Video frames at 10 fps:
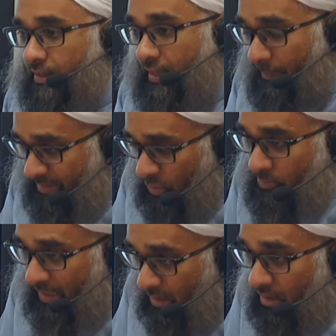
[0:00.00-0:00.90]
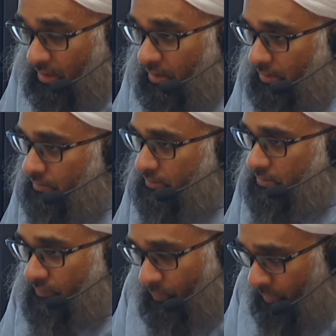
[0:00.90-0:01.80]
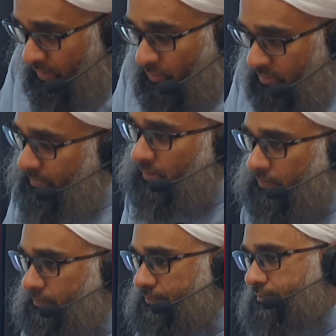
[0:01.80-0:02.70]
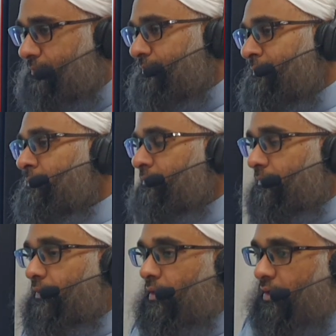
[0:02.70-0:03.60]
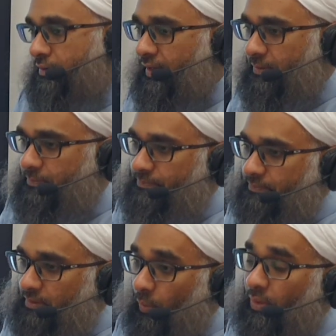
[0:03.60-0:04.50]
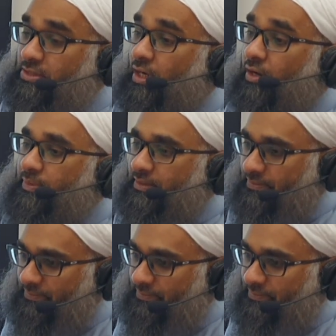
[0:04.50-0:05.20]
I'm selling you my car for £1,000. Correct? What does car mean?